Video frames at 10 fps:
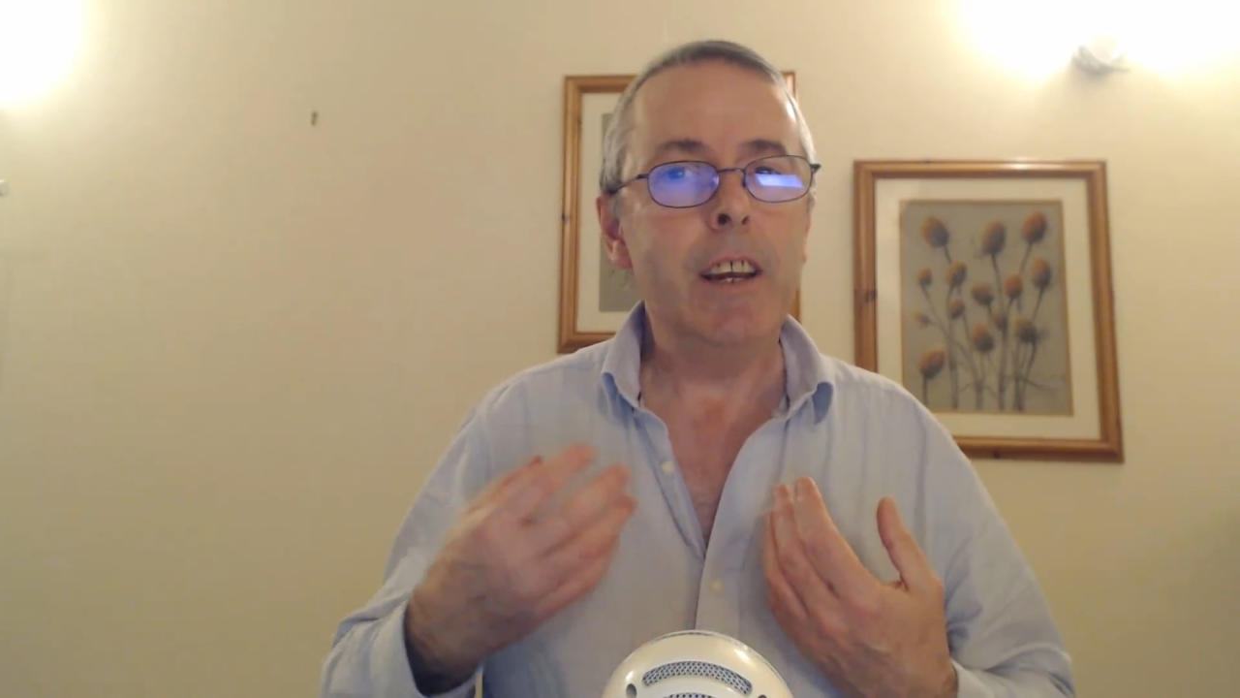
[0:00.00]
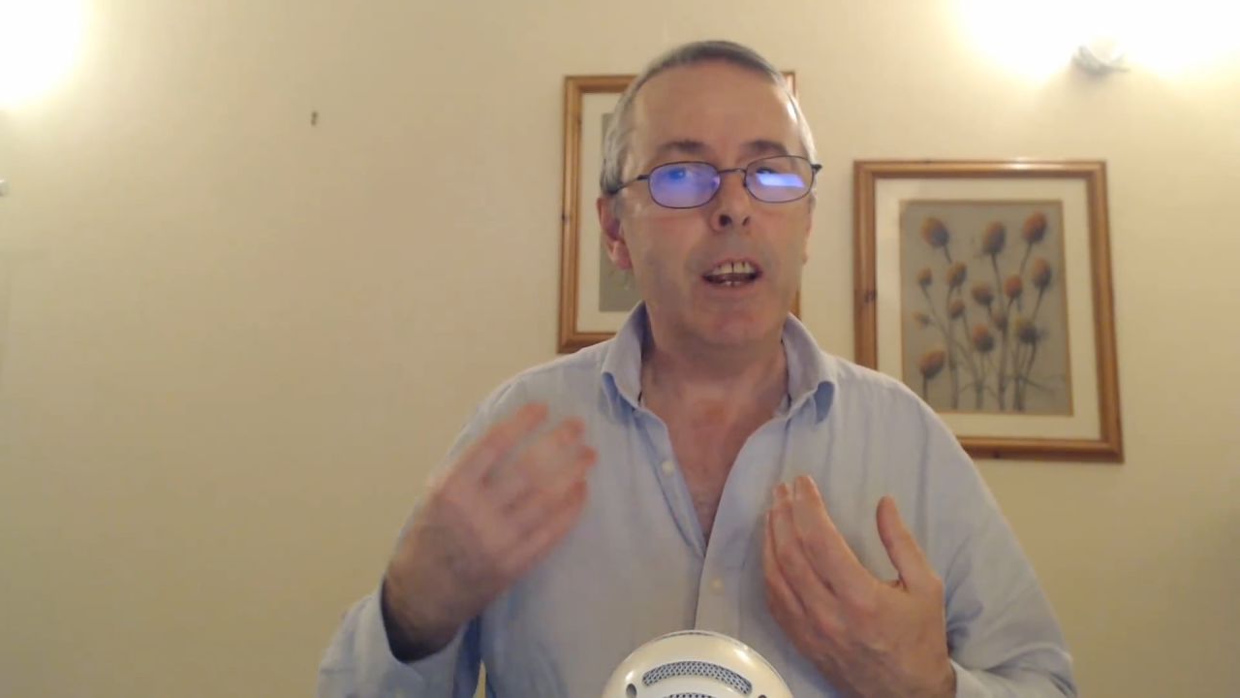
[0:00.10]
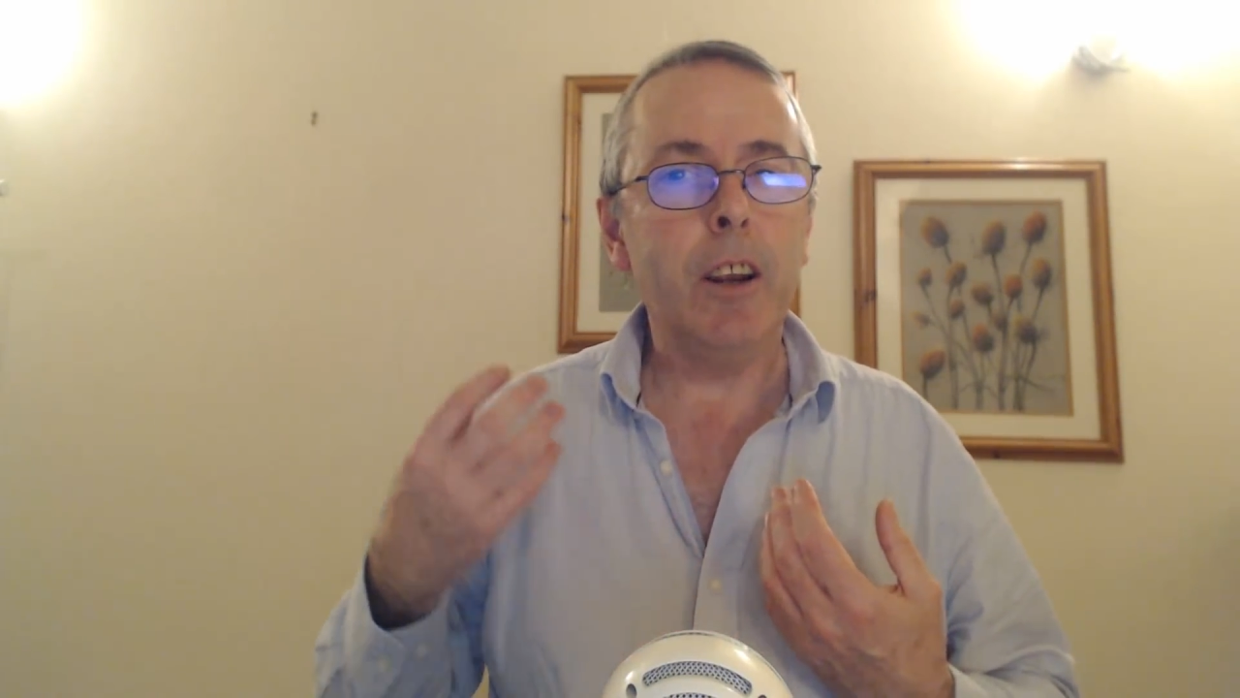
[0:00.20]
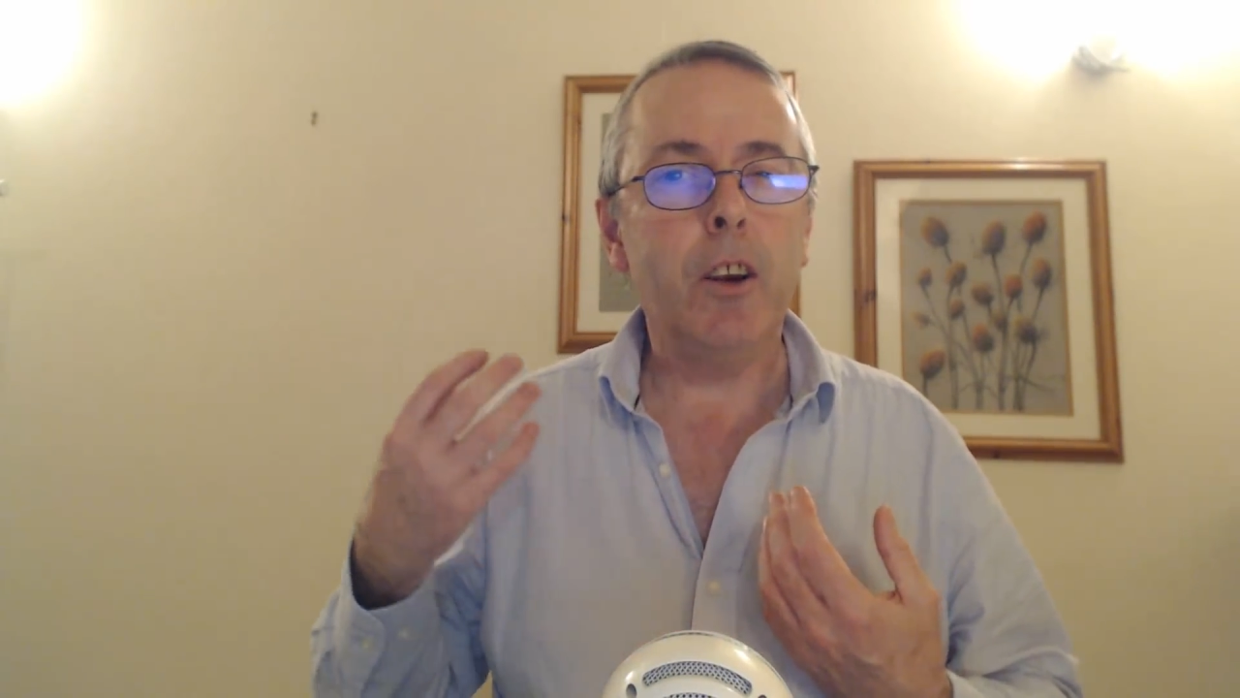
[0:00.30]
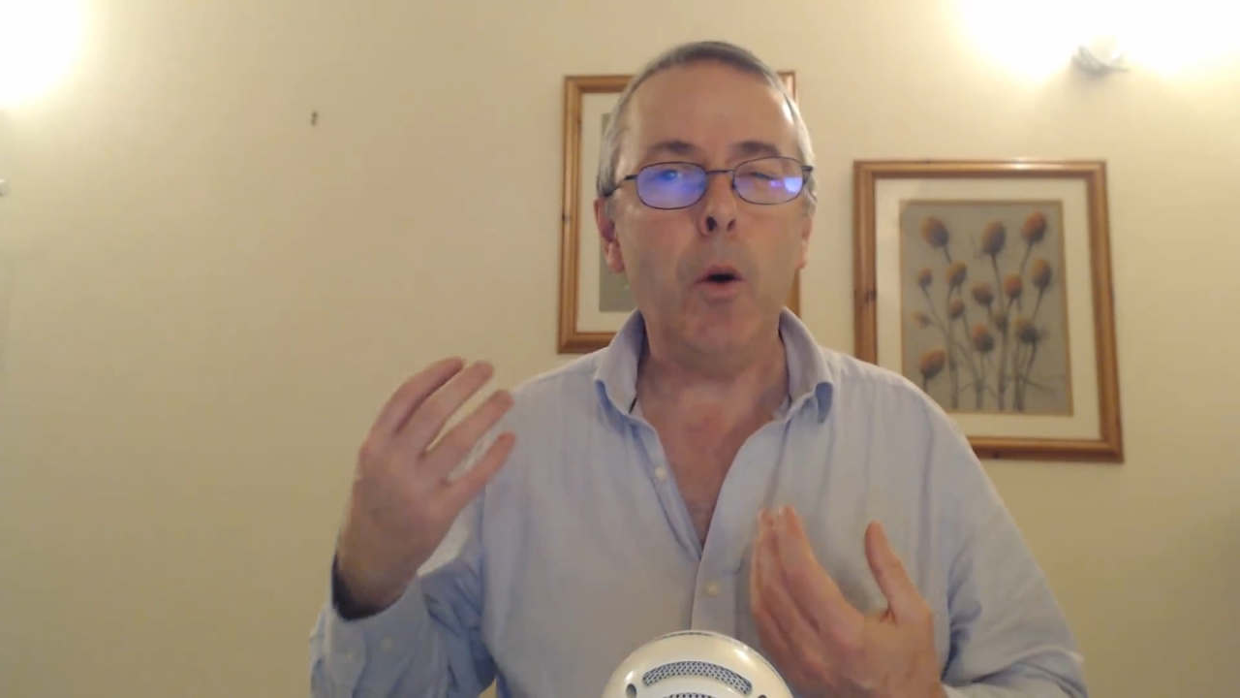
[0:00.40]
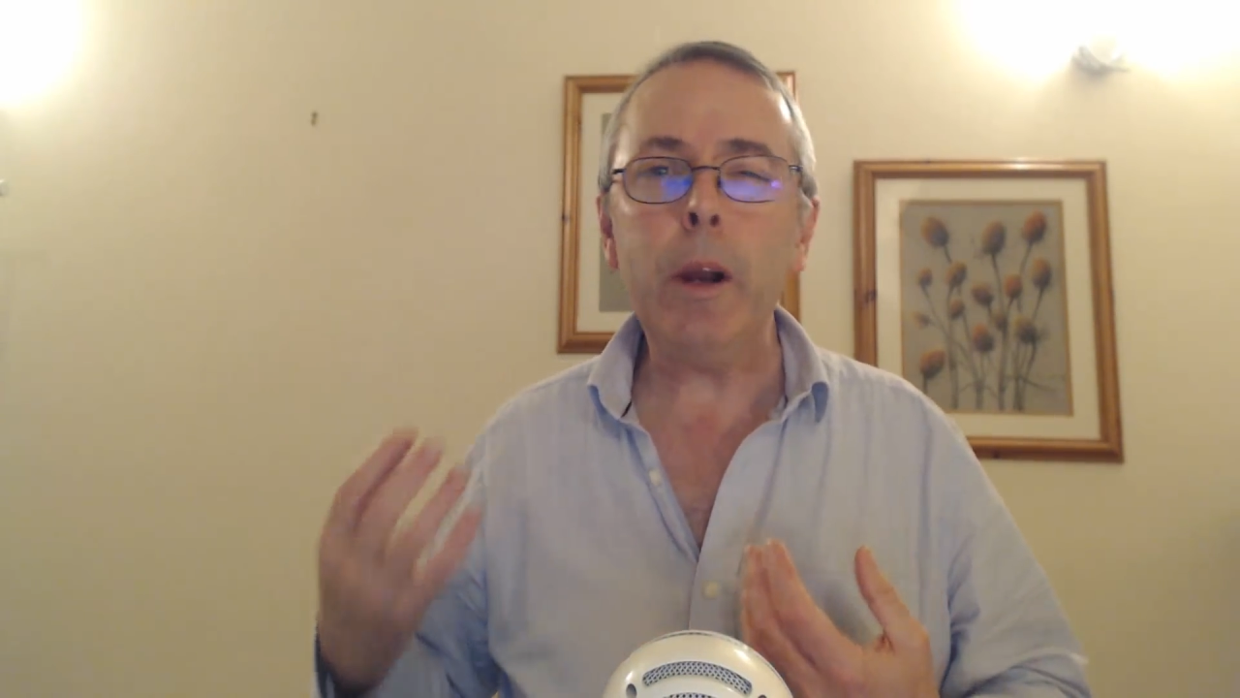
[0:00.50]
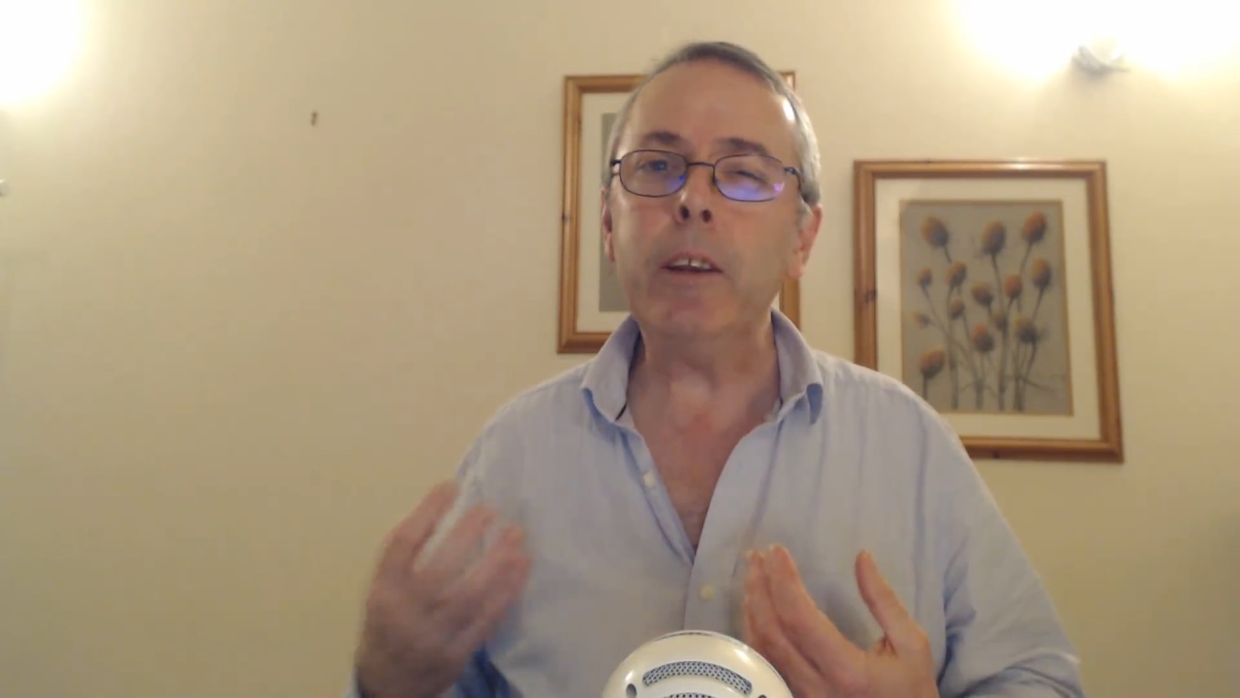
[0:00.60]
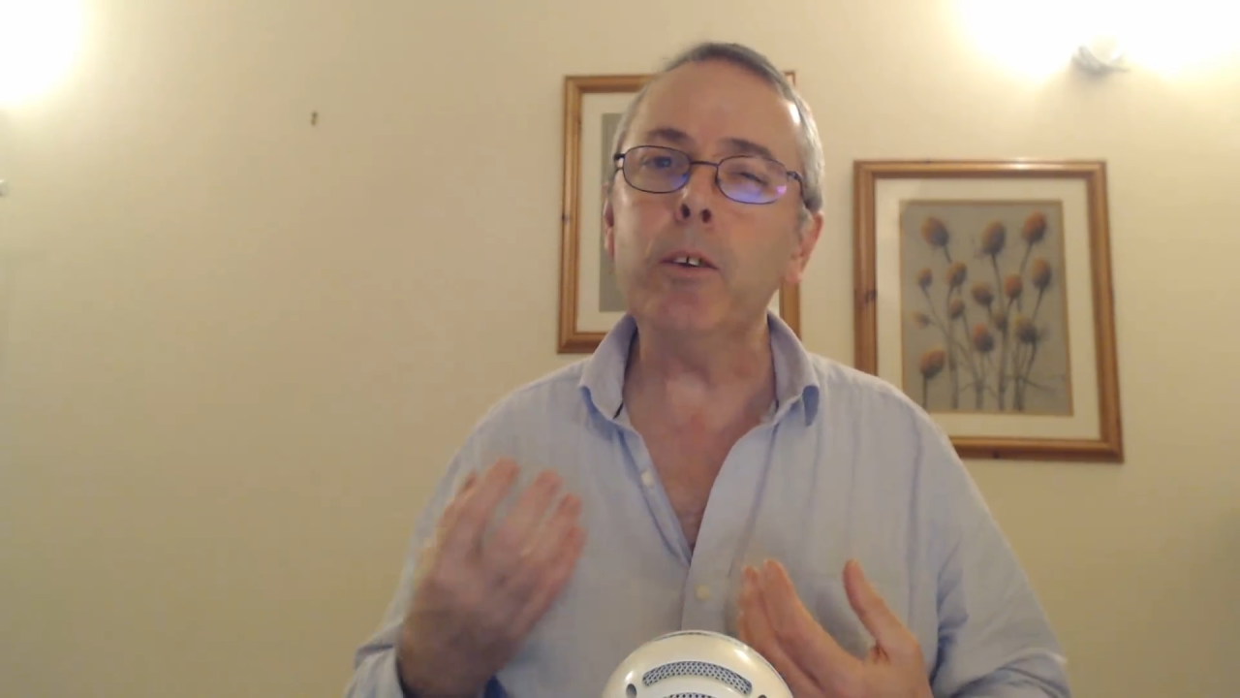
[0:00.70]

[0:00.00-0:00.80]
Going